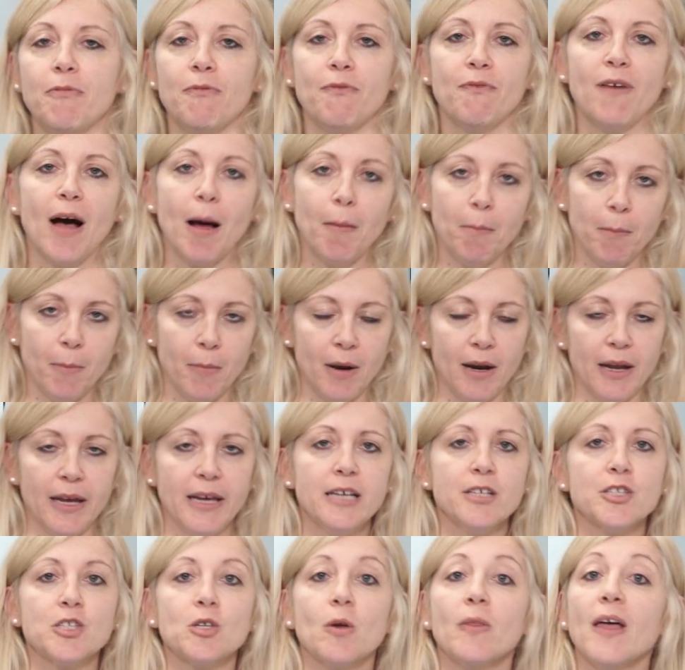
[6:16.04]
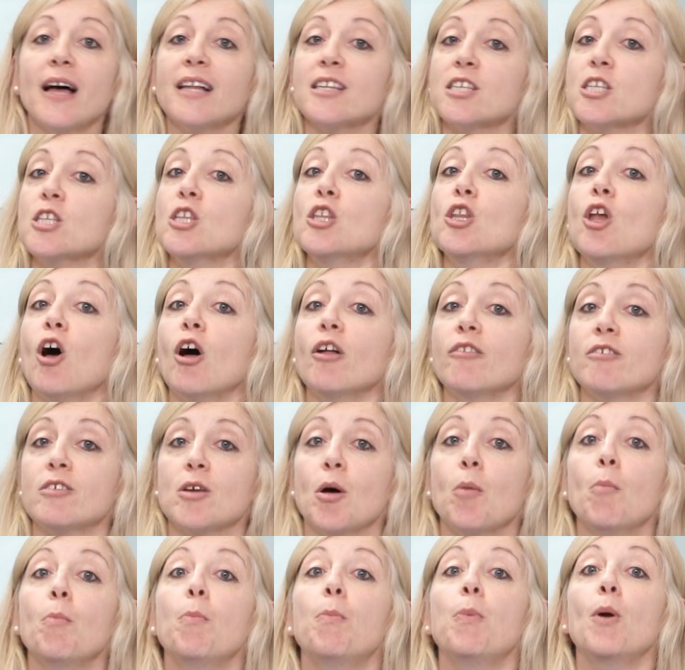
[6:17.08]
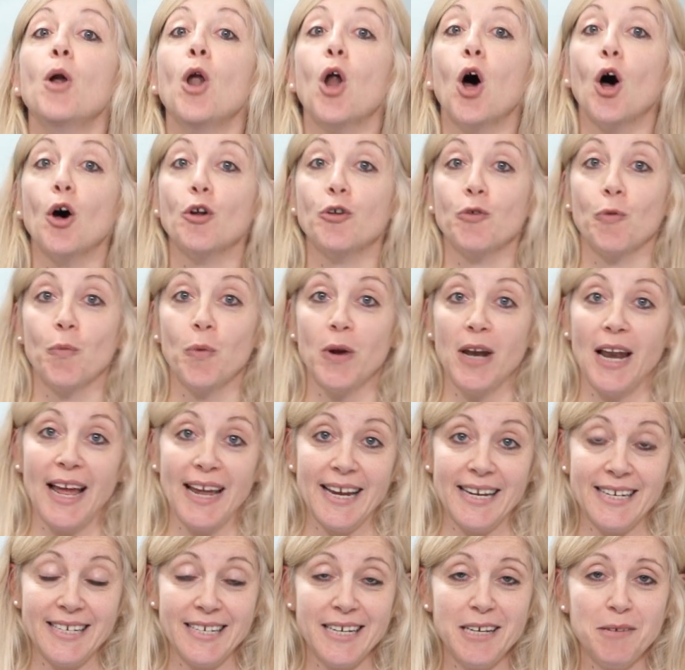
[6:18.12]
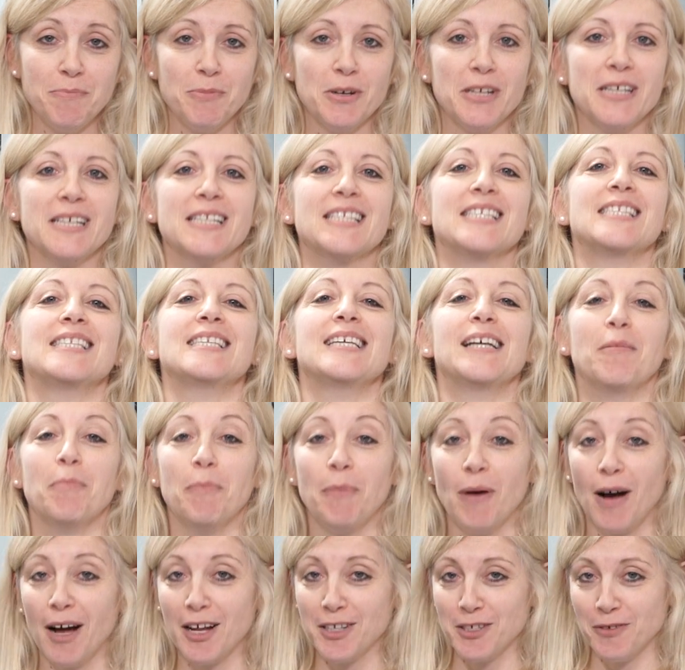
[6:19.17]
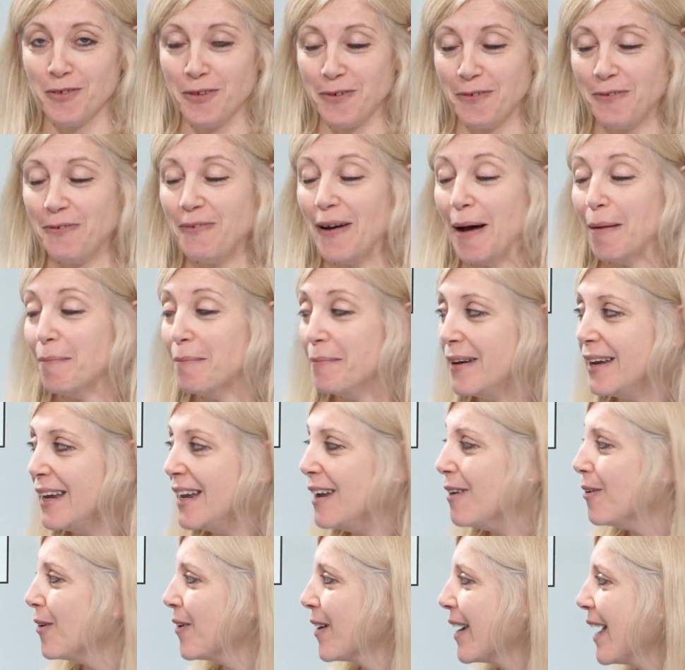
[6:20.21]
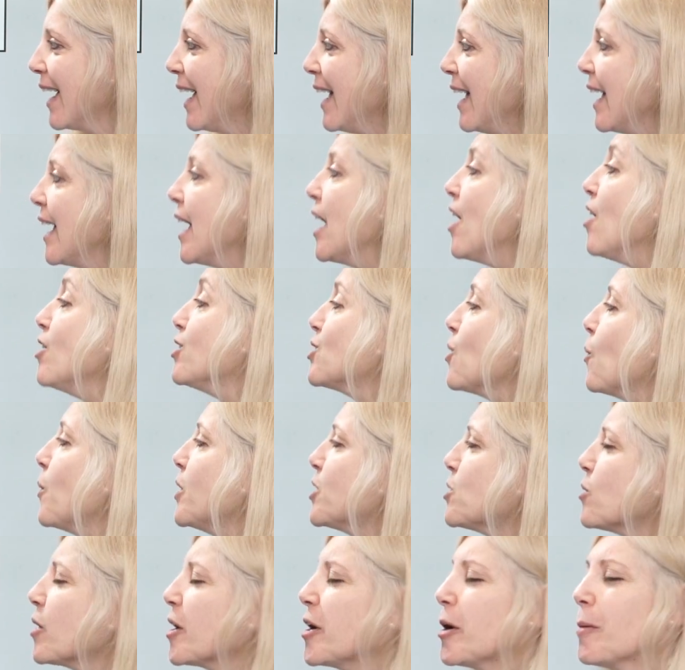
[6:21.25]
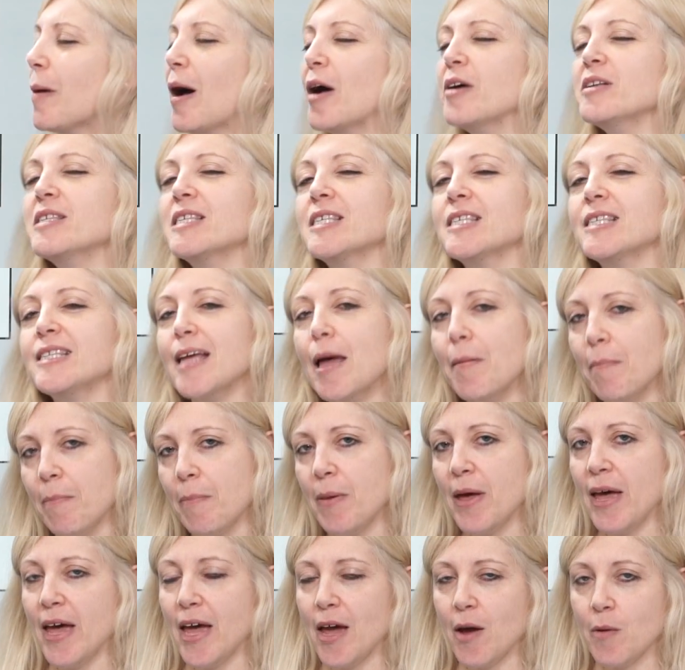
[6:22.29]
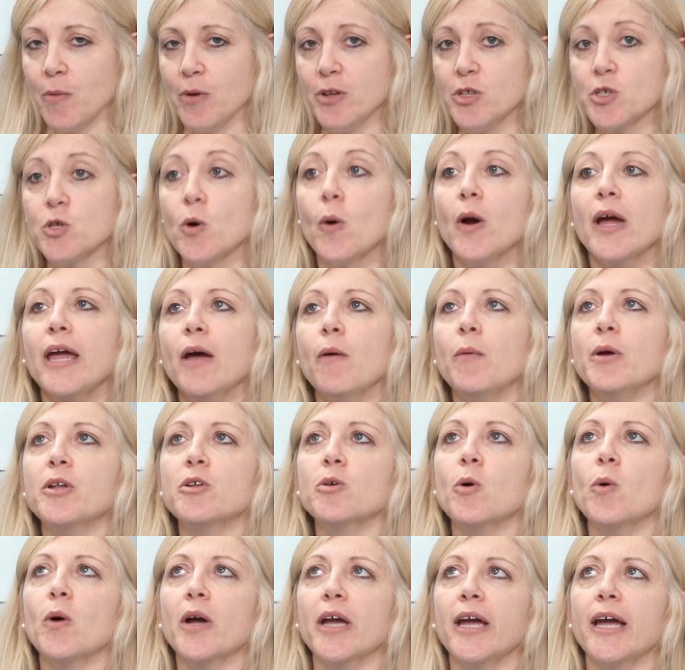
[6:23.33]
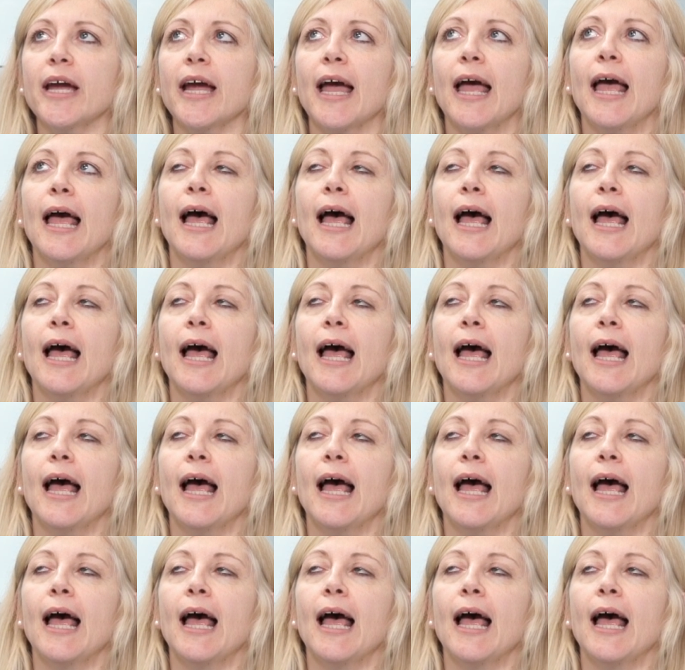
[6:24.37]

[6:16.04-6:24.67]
family. So that's not blood related, but it's still part of the family, okay? So we're talking about a step parent. So here we're talking